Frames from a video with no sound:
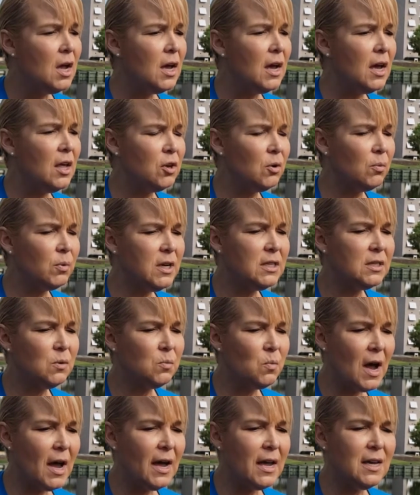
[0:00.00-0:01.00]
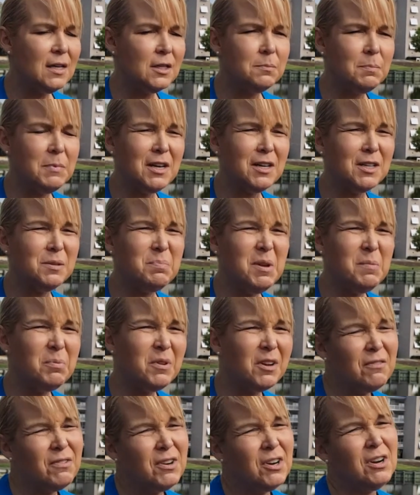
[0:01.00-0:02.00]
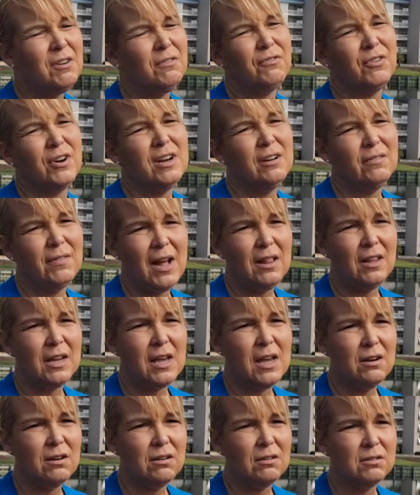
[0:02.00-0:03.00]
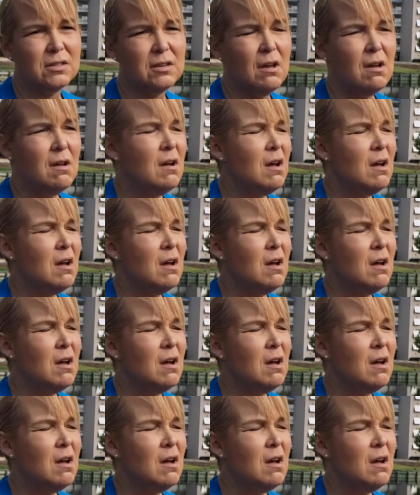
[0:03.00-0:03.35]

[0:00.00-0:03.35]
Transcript: And the reason why is because people are very afraid of alligators.